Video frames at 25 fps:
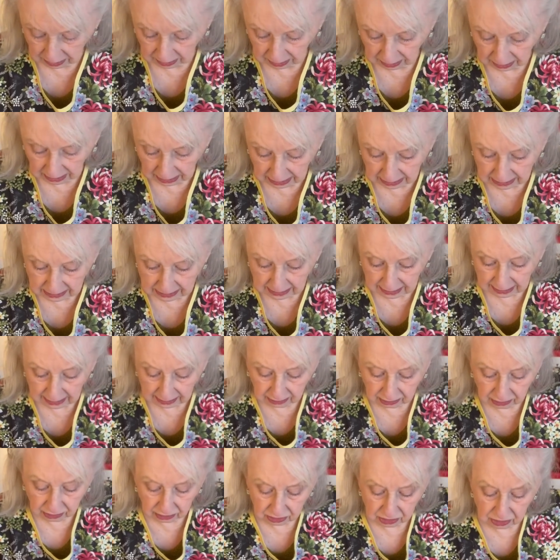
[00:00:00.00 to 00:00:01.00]
How's that
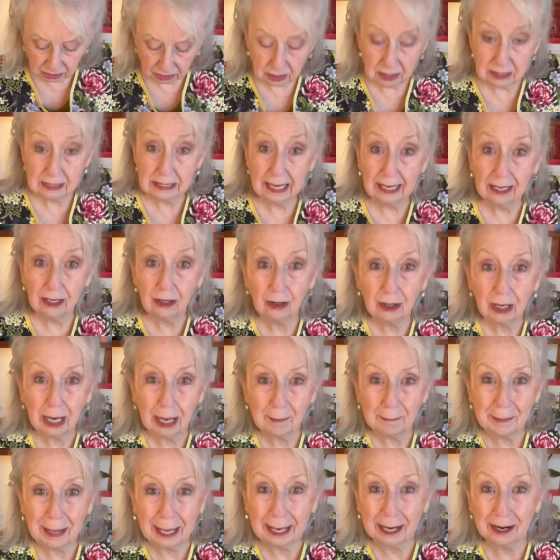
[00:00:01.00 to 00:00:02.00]
look to you? Does that look
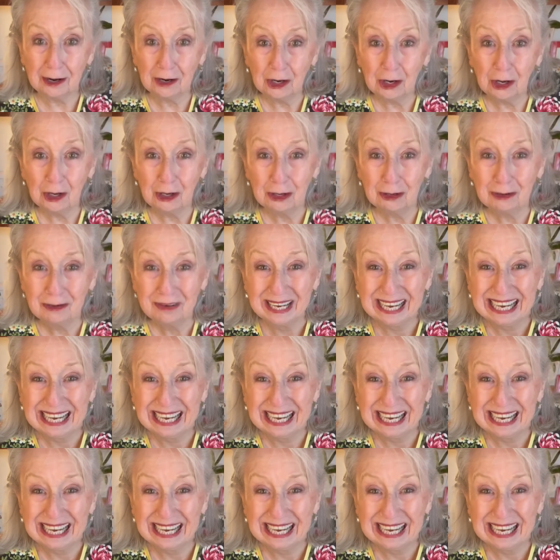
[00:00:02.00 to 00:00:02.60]
like about enough?